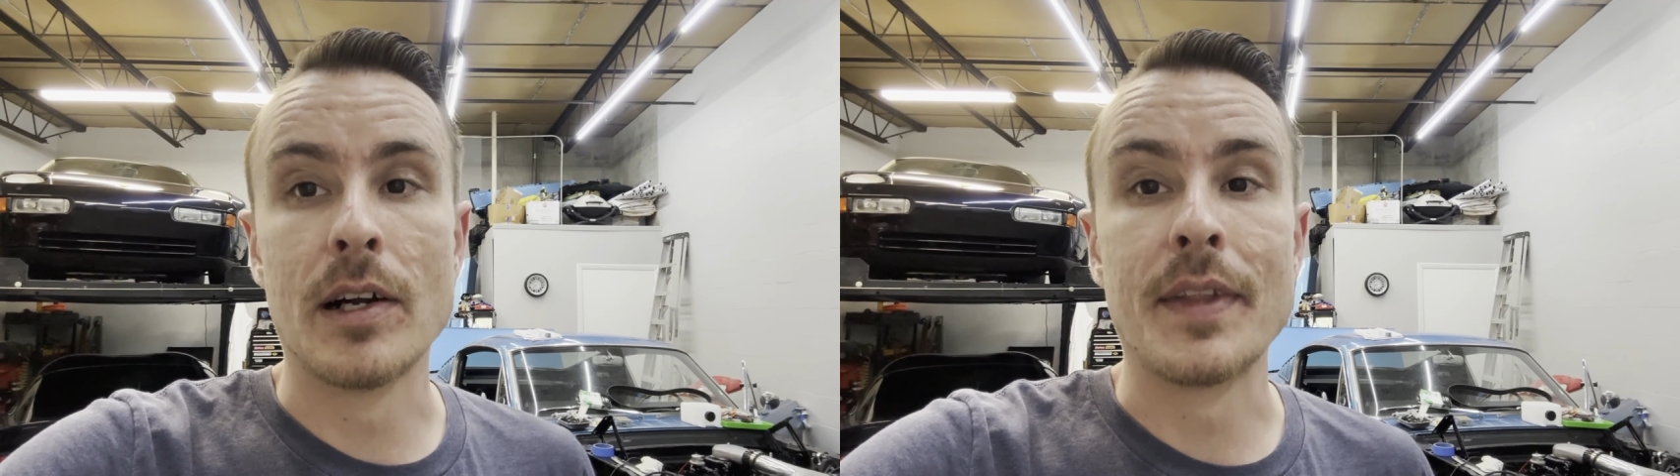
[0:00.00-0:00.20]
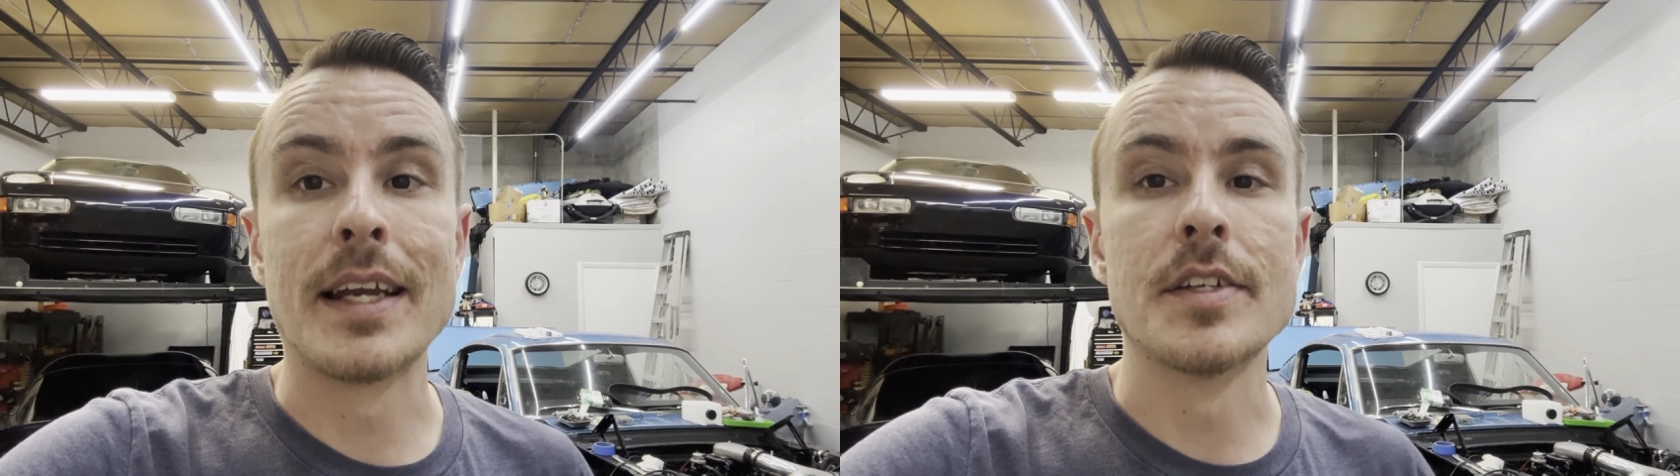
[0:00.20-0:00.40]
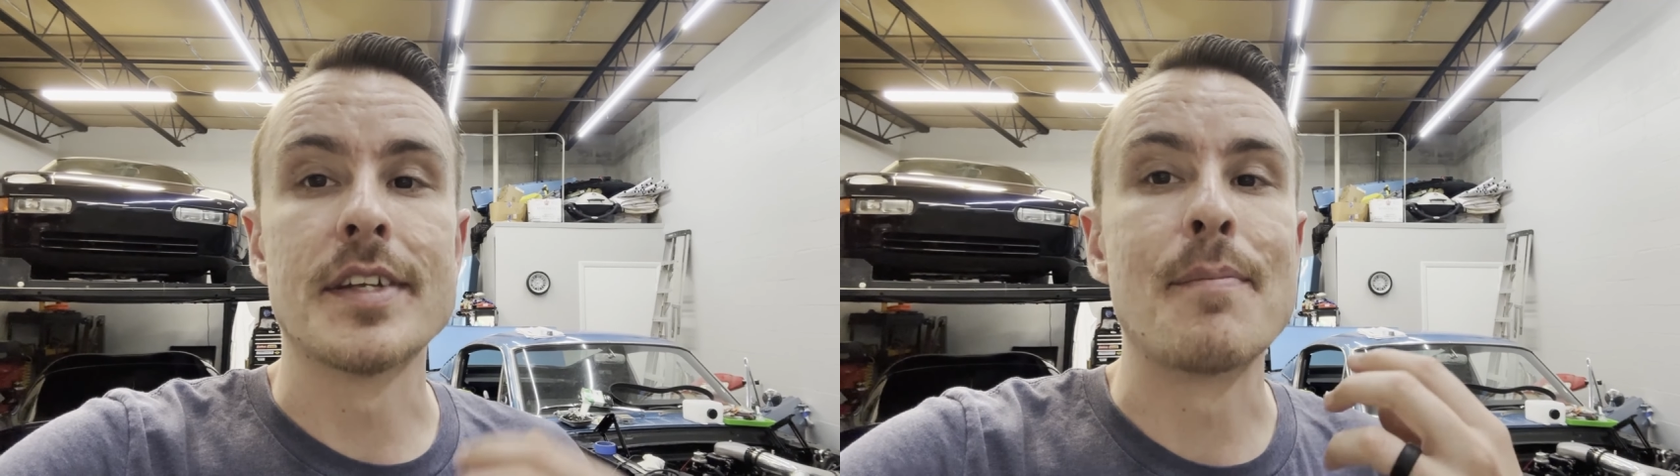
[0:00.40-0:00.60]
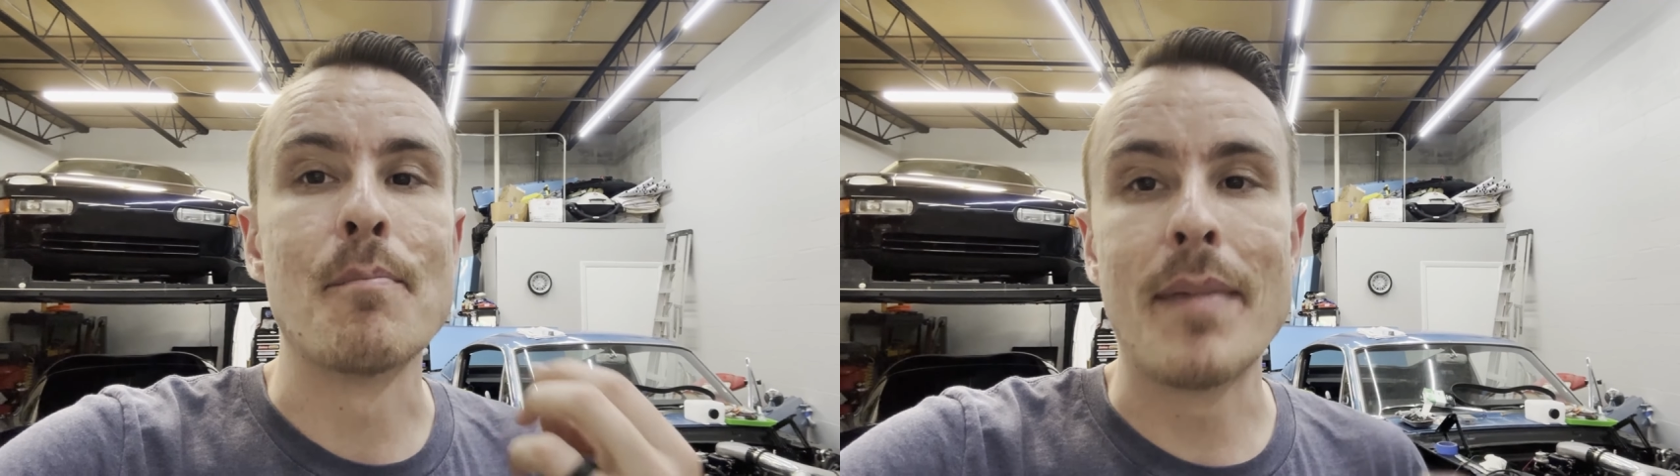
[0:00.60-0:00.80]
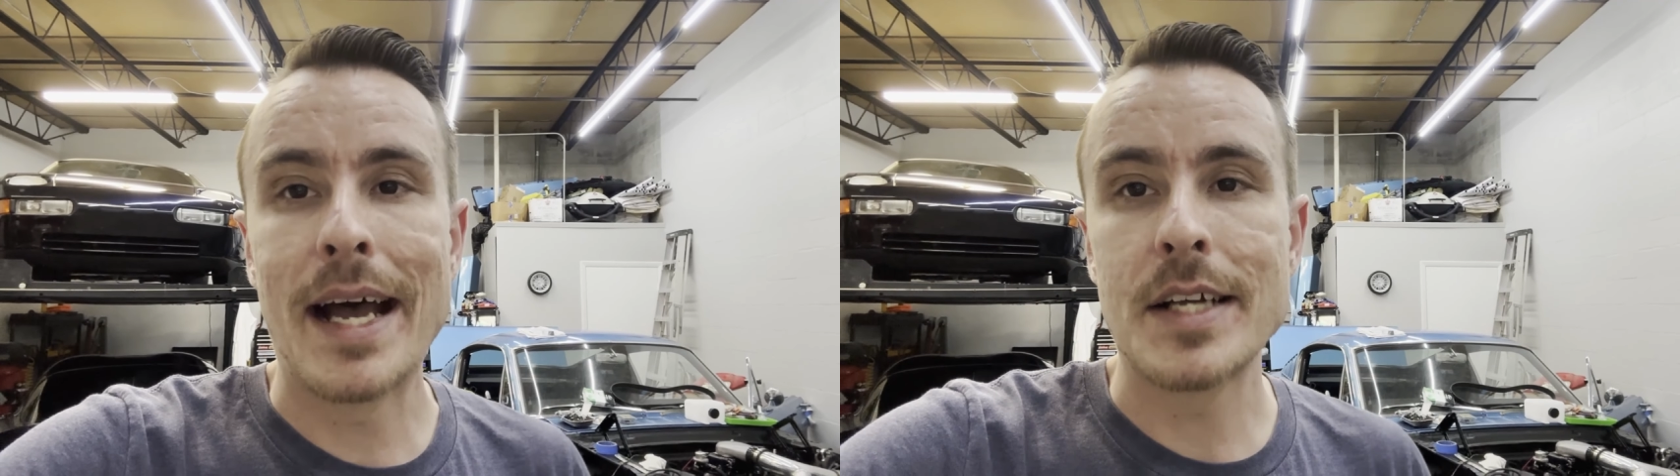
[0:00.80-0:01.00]
and that is a
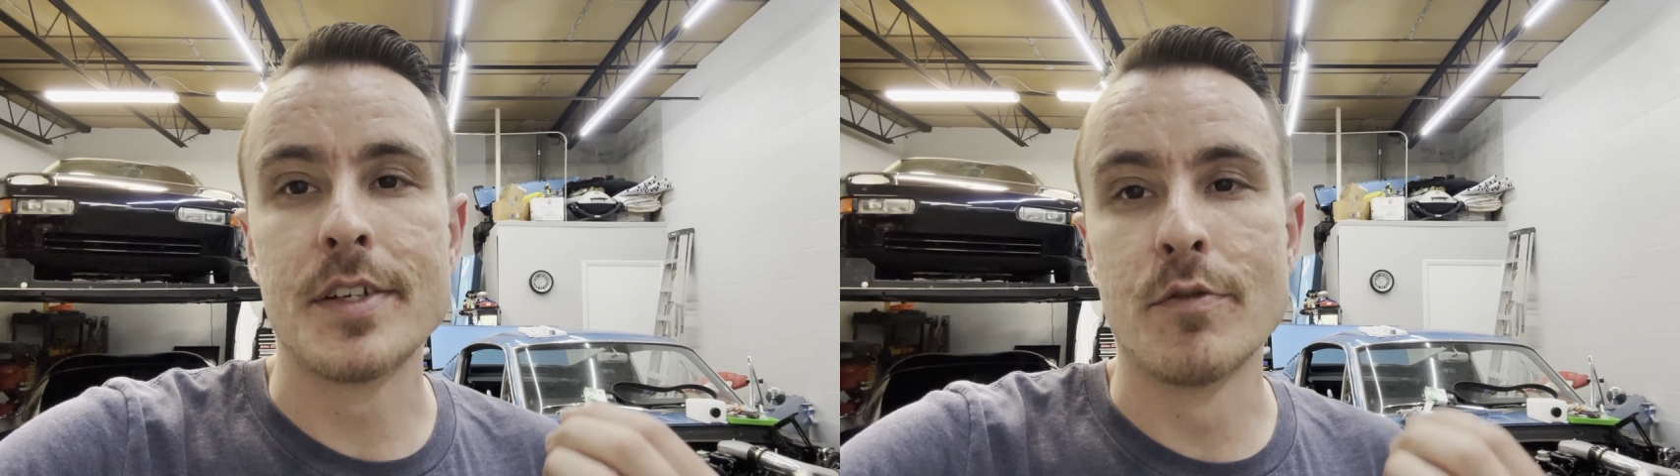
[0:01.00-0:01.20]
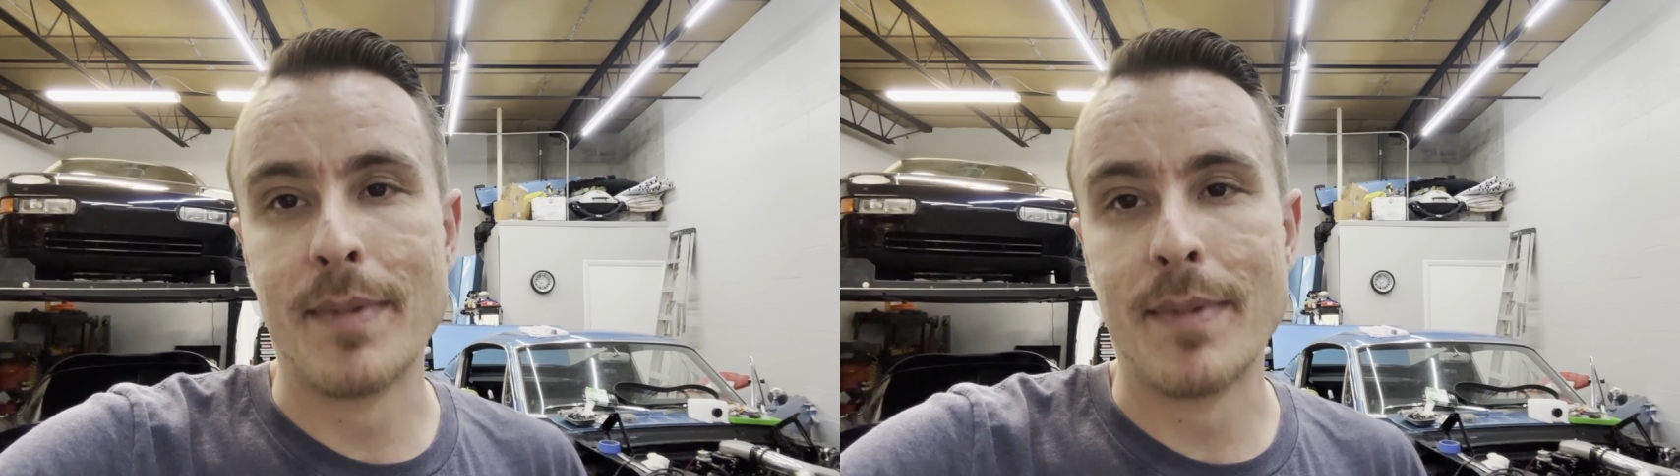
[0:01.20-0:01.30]
massive,